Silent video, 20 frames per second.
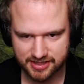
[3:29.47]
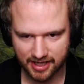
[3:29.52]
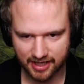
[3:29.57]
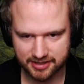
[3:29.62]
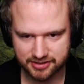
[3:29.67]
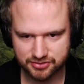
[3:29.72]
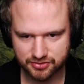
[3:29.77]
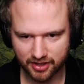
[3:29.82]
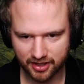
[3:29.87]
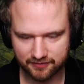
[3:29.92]
Yeah,
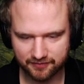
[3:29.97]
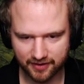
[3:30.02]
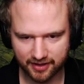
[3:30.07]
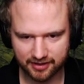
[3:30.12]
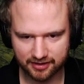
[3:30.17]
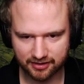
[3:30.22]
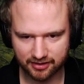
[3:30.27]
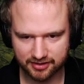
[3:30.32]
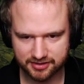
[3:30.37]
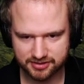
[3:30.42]
I do have
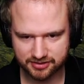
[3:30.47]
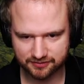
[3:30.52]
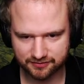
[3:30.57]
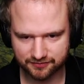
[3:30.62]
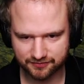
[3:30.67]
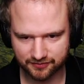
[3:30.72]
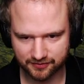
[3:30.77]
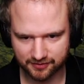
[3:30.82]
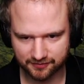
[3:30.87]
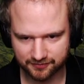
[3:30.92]
a lot
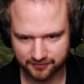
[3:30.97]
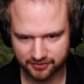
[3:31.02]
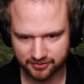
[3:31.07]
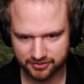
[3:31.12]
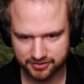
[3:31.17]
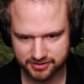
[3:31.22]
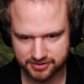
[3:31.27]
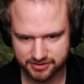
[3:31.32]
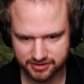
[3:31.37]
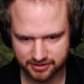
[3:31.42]
of
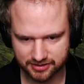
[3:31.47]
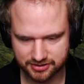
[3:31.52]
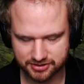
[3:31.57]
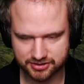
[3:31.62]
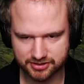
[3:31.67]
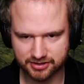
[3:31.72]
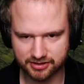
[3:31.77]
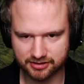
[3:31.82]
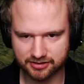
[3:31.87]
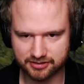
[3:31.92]
good
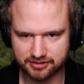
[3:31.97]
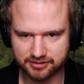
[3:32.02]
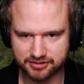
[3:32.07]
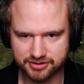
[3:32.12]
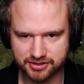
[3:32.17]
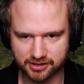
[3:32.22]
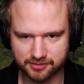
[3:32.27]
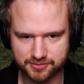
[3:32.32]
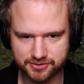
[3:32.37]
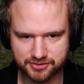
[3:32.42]

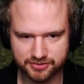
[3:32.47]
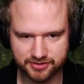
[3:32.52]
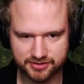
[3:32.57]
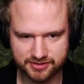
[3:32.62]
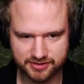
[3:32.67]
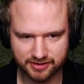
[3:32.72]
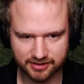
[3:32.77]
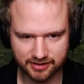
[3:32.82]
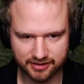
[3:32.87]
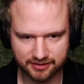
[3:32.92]

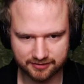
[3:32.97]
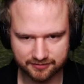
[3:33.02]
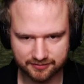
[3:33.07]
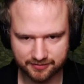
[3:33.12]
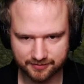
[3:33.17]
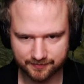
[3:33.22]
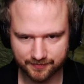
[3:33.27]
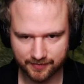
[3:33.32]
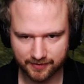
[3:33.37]
sharpshooters alive.